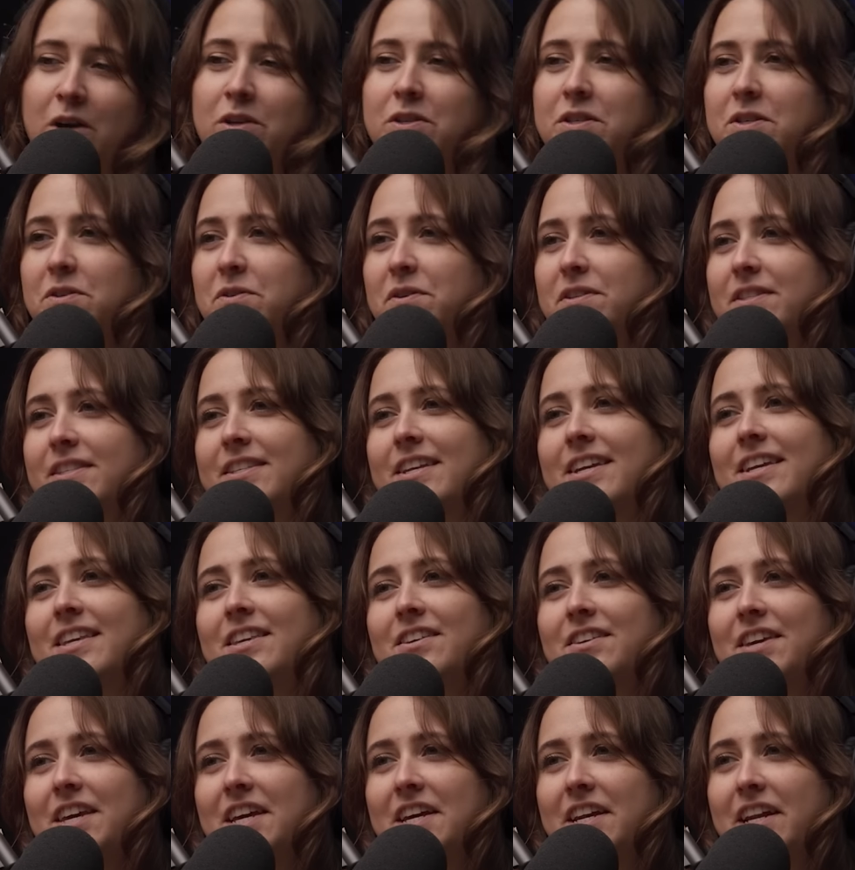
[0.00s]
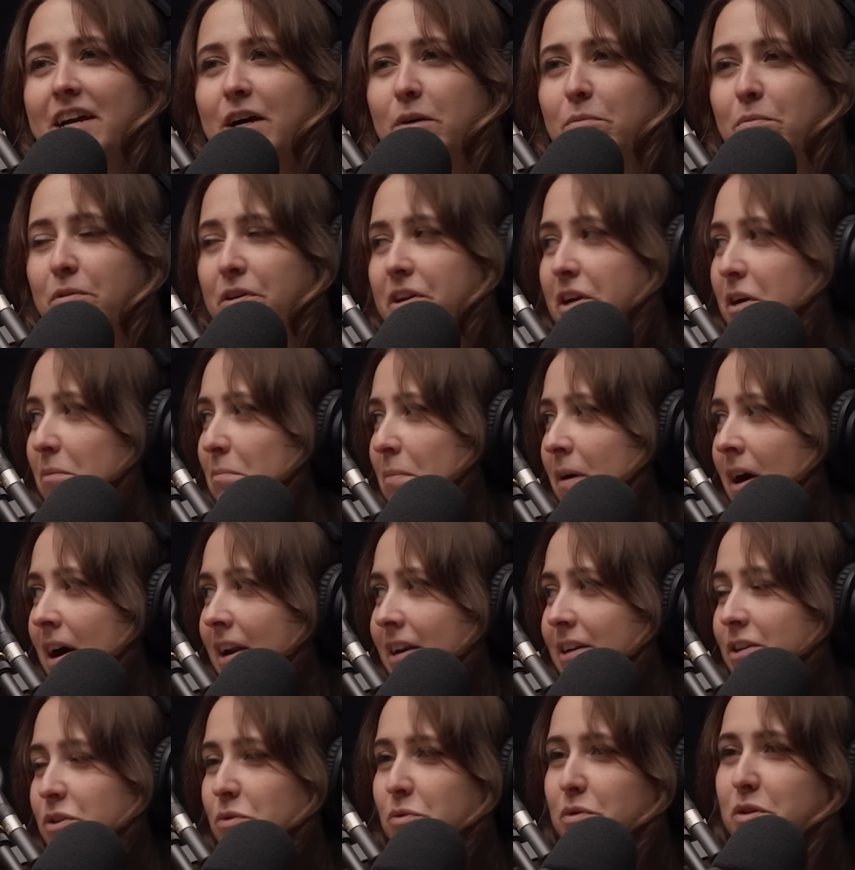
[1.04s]
Also, it's like you can't help what your
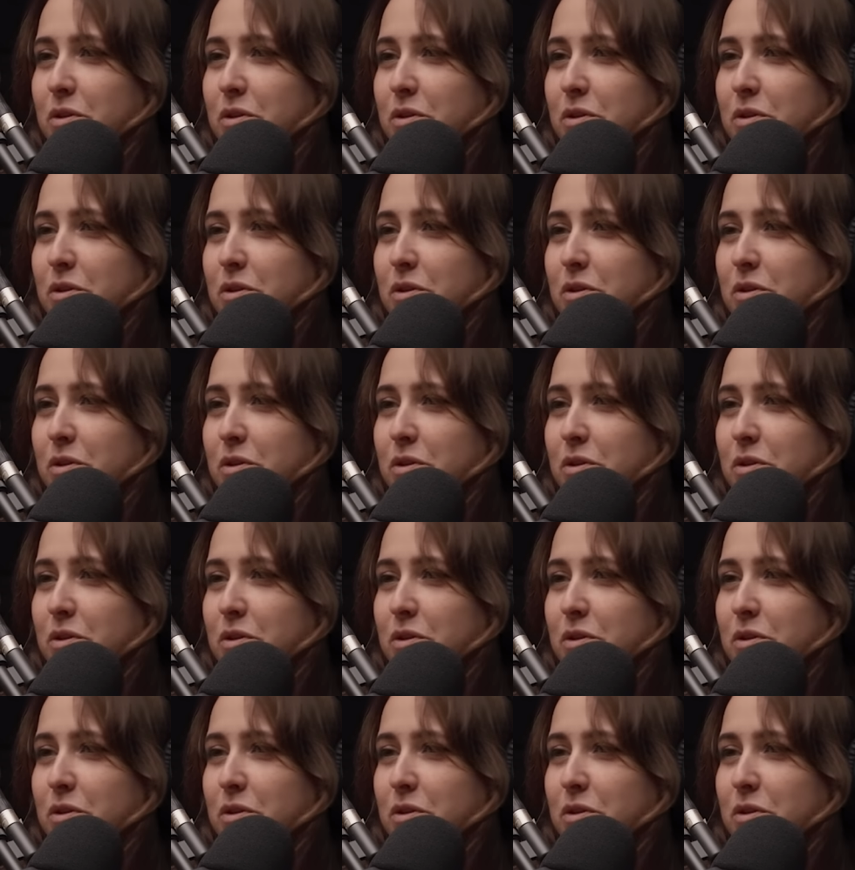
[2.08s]
body's